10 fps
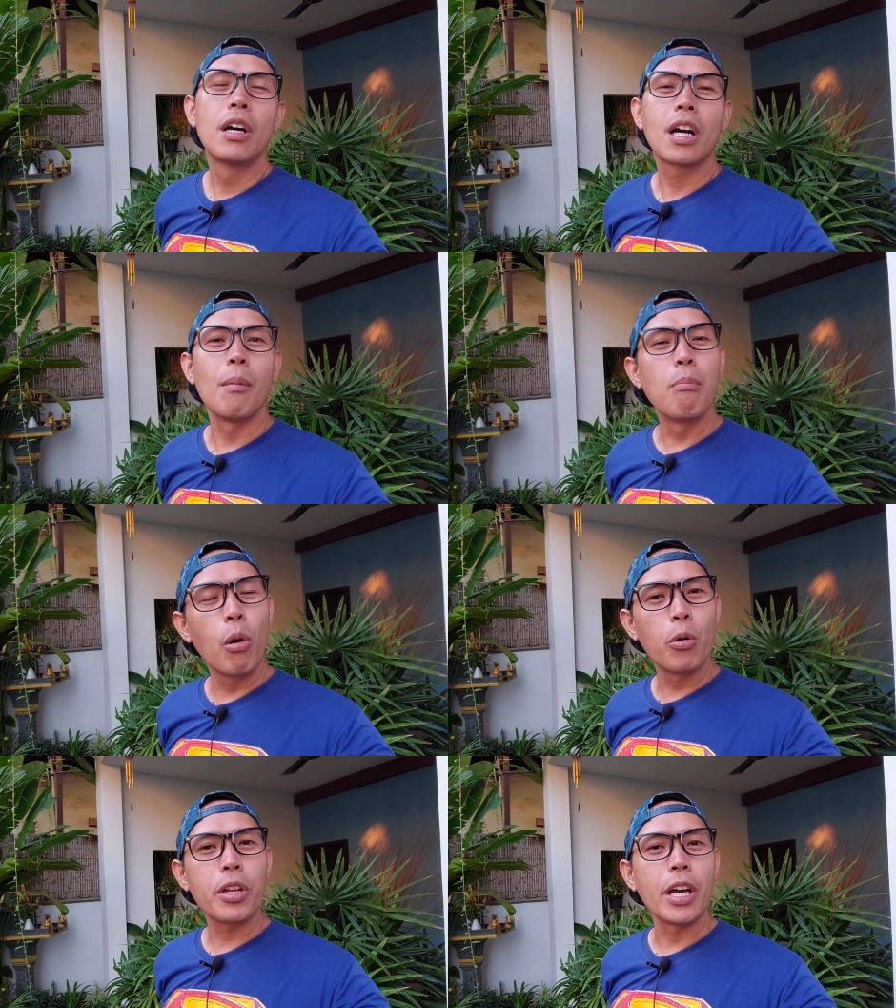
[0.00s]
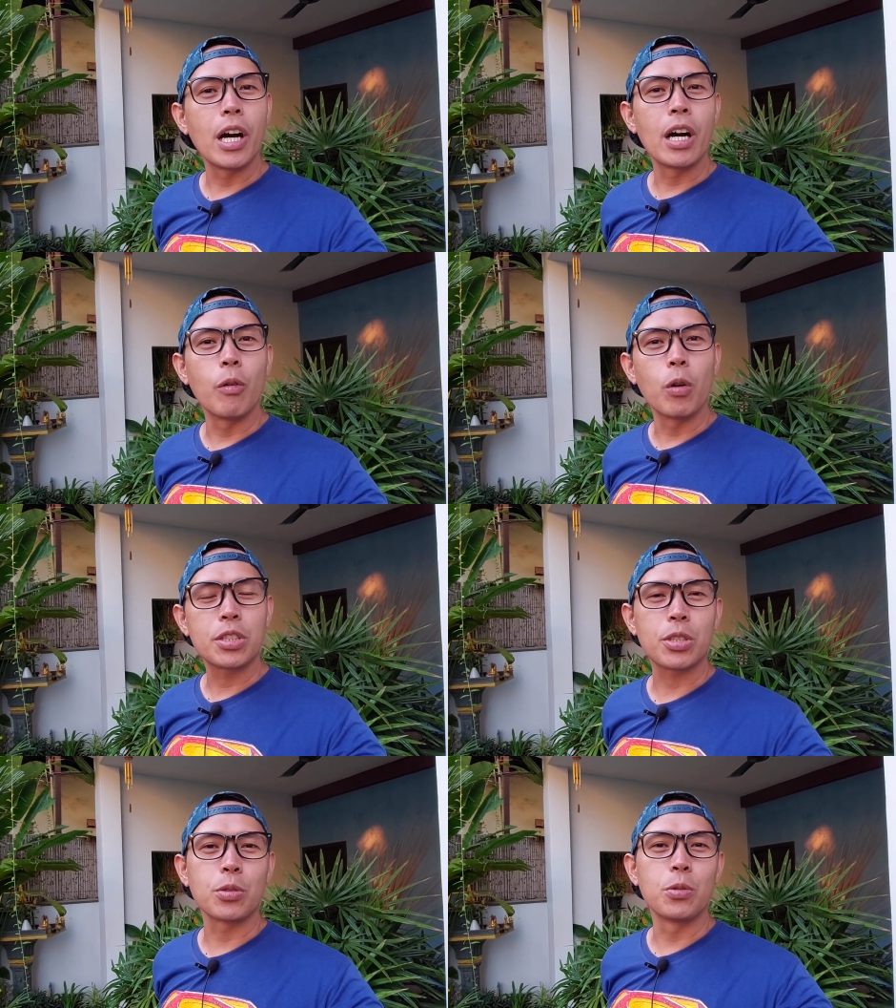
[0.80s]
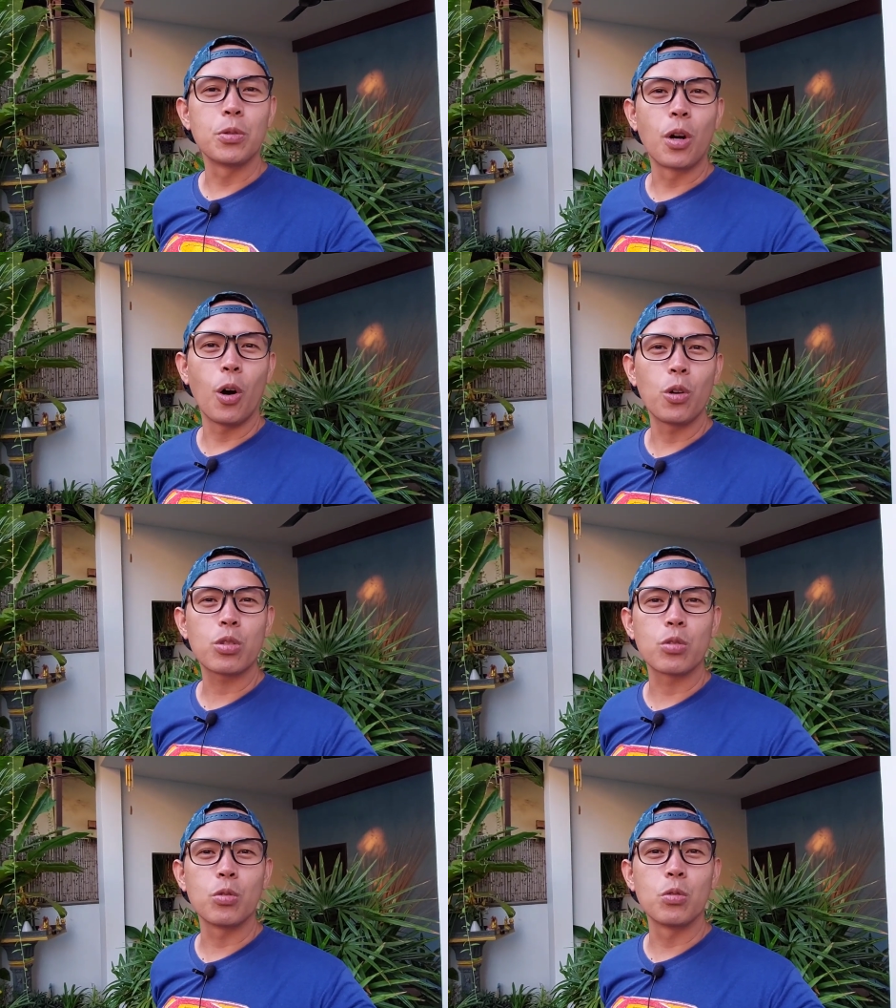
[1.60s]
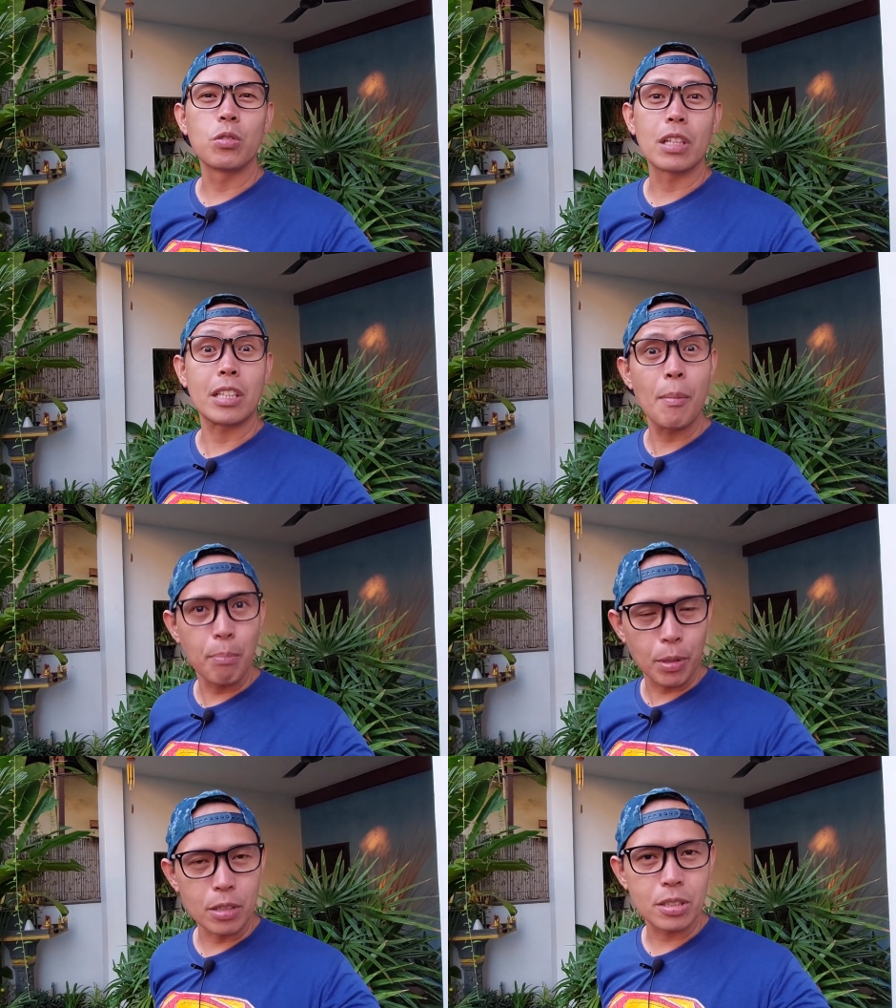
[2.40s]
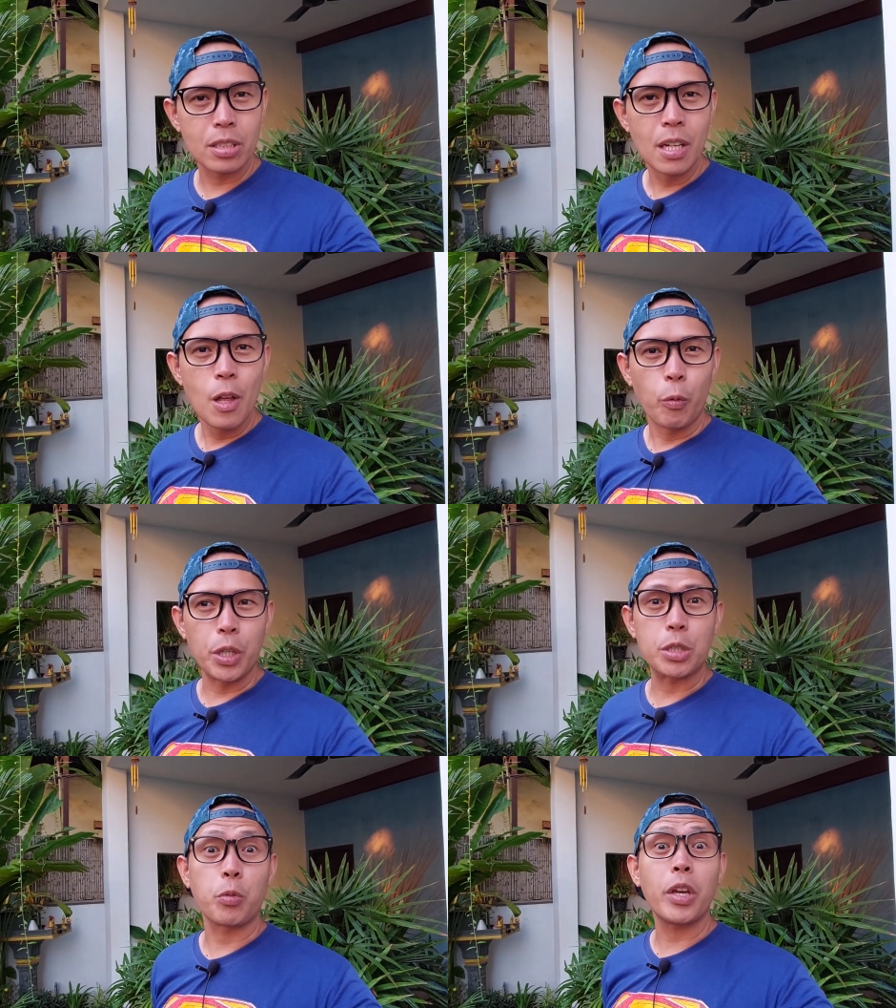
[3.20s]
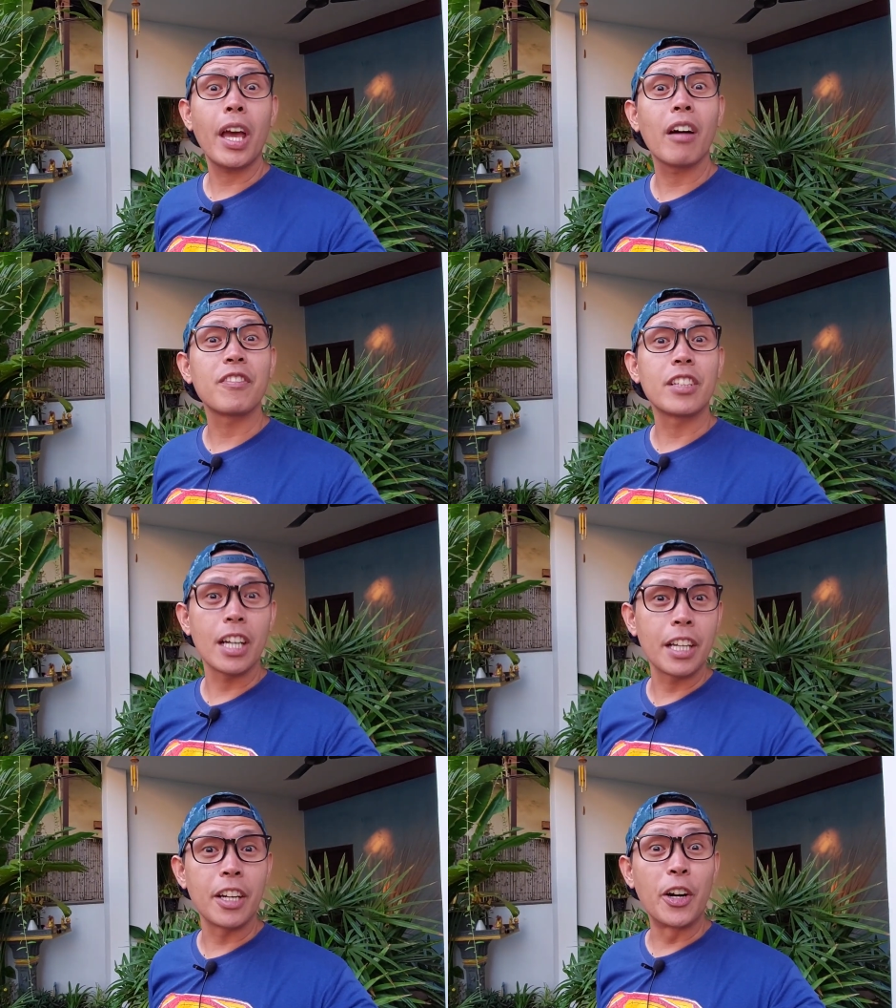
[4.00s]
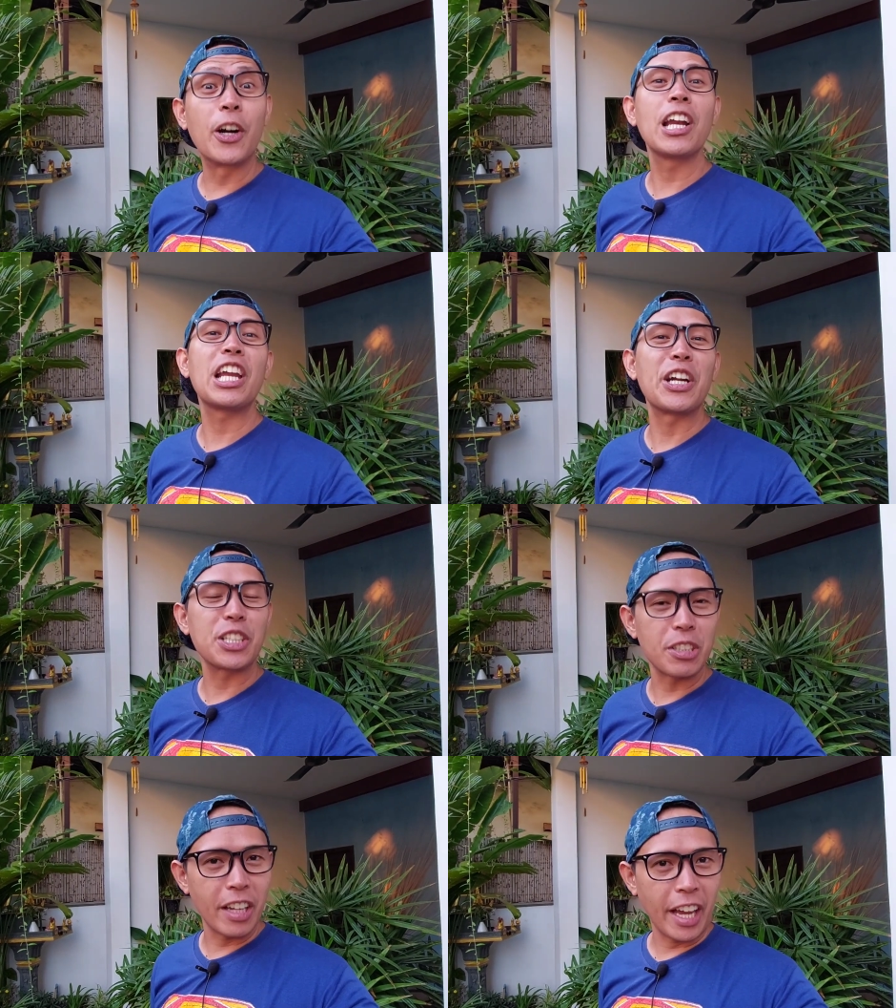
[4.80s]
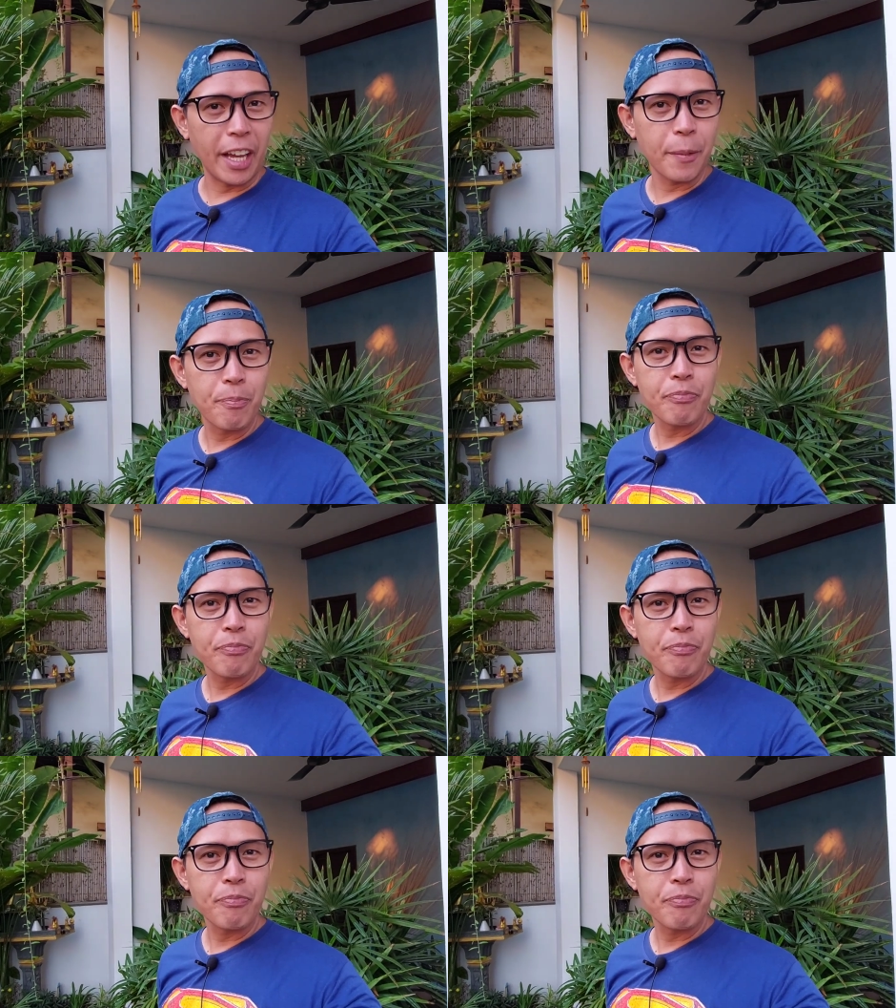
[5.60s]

Cambodia was to go to the temples, which we have done earlier today.